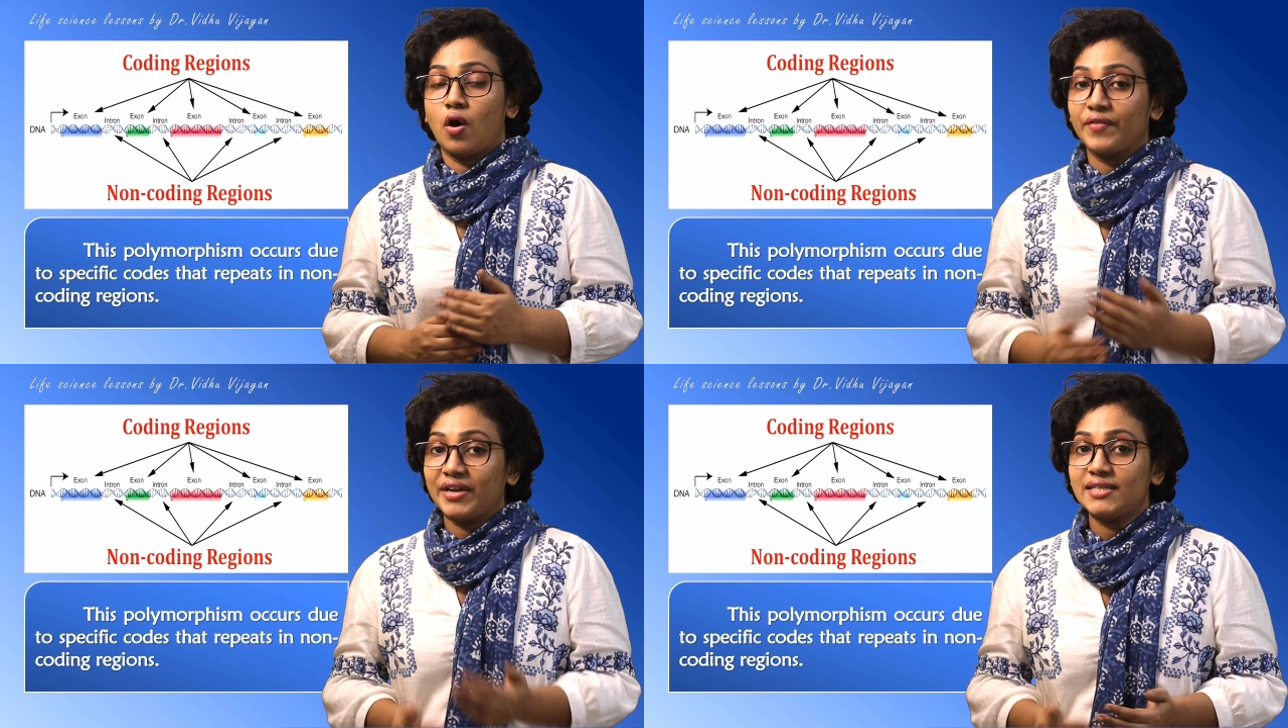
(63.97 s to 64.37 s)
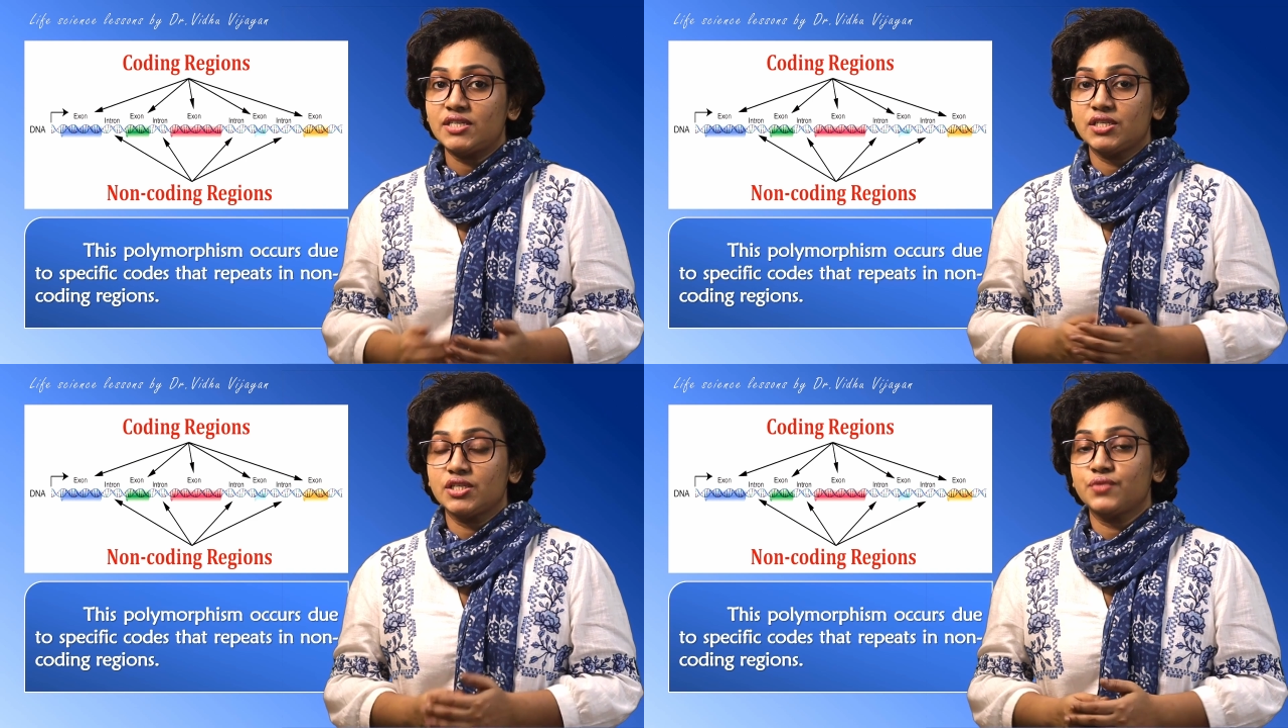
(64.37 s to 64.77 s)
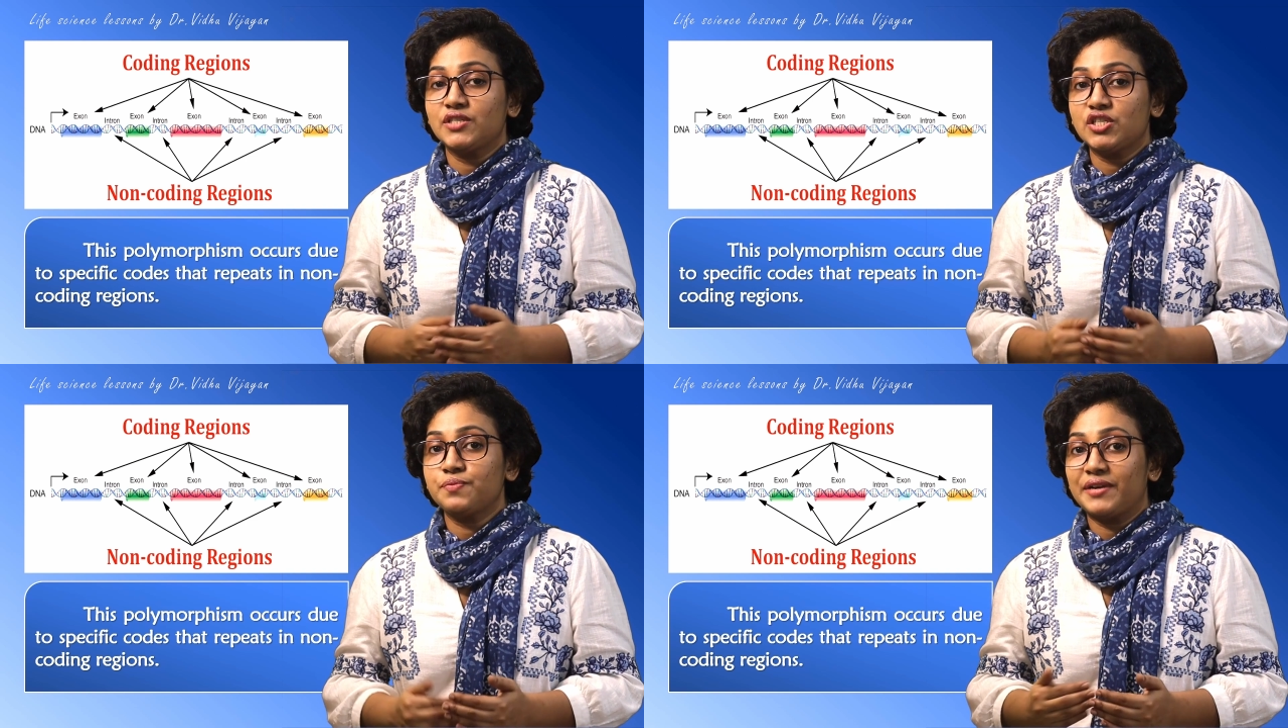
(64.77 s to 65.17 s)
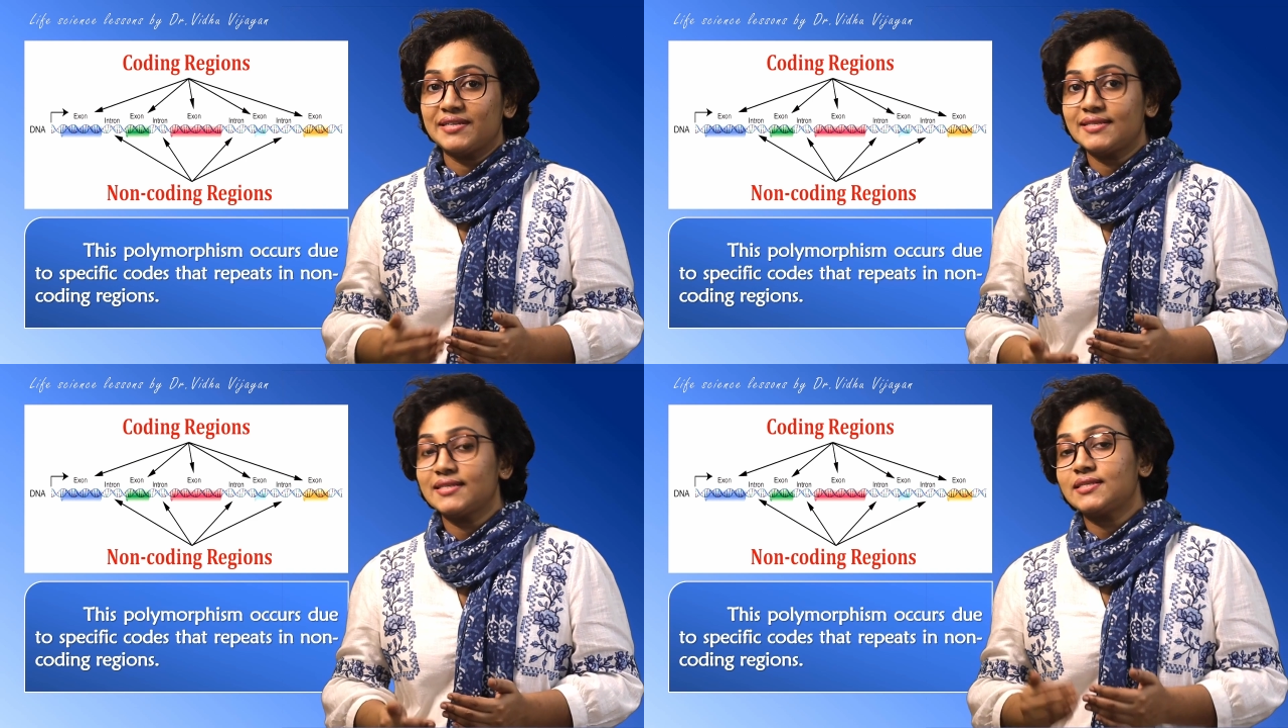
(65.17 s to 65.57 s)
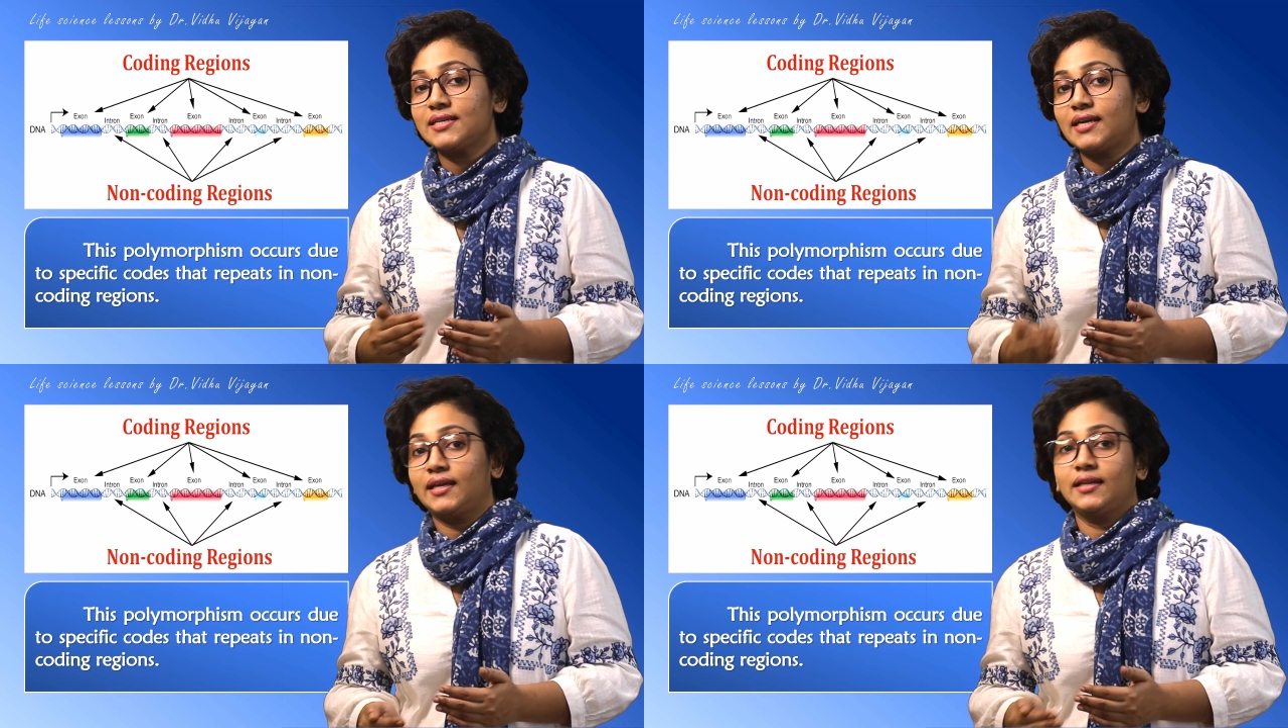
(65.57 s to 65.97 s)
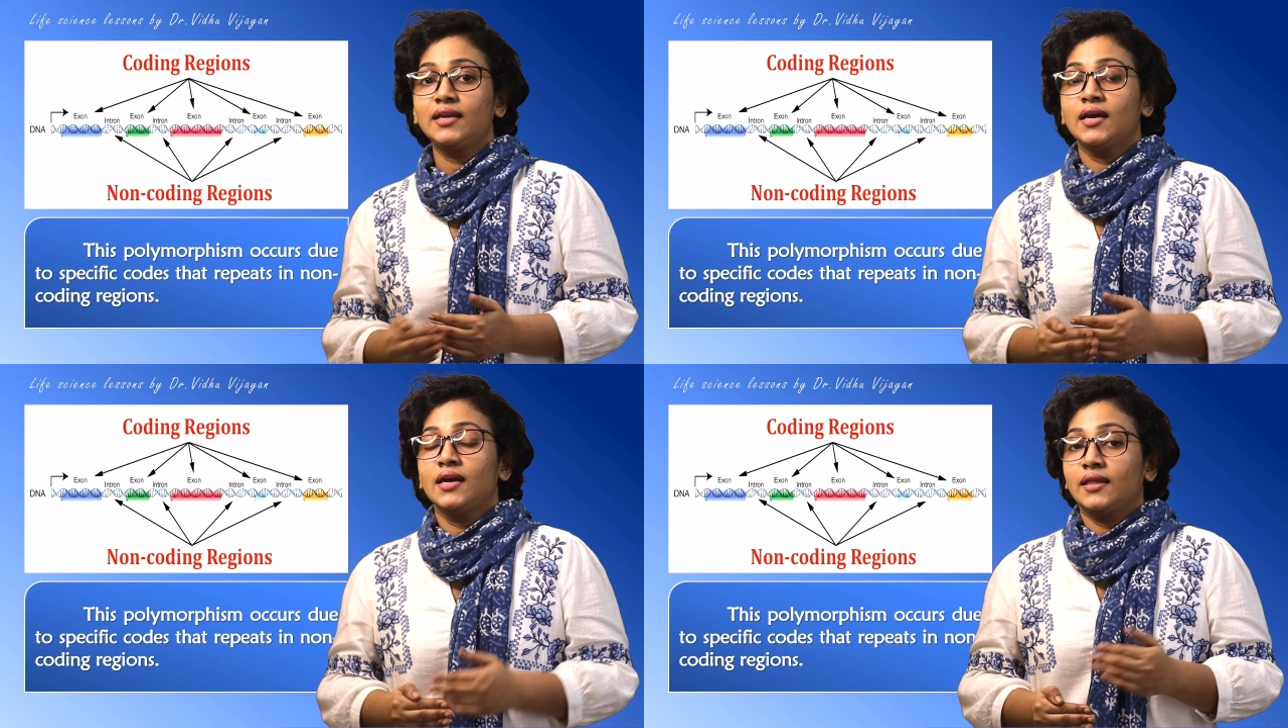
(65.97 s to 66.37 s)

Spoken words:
or regions which is present in